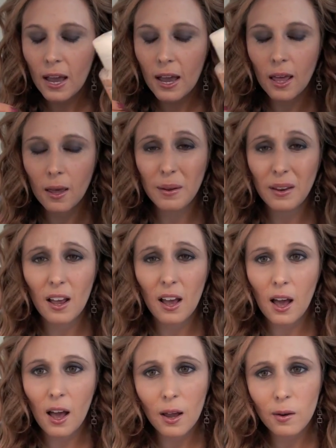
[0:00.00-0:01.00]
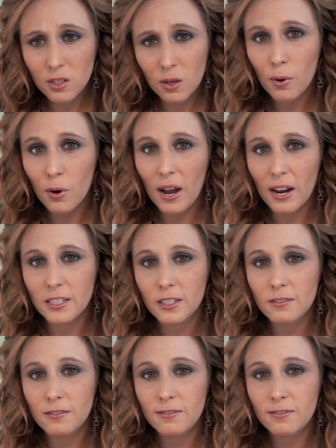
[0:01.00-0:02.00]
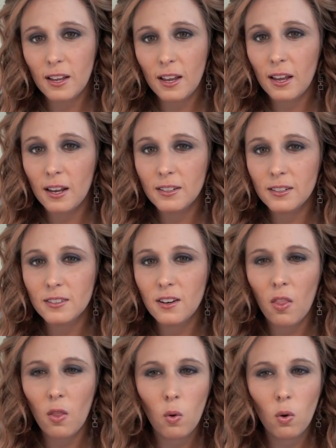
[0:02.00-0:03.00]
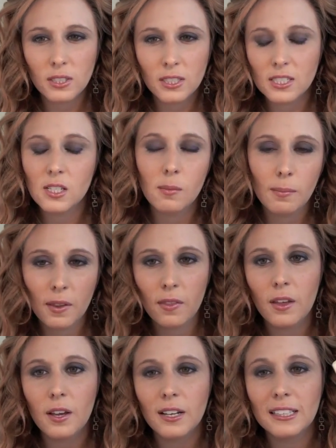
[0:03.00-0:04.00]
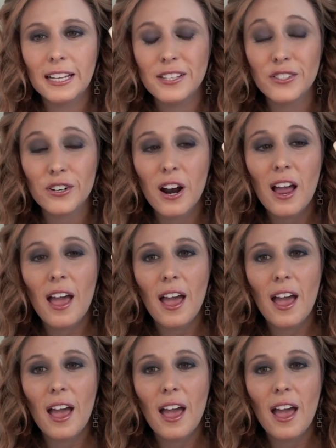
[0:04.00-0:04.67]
And I mean, I was on Proactive, and not the whole system, but the cleanser,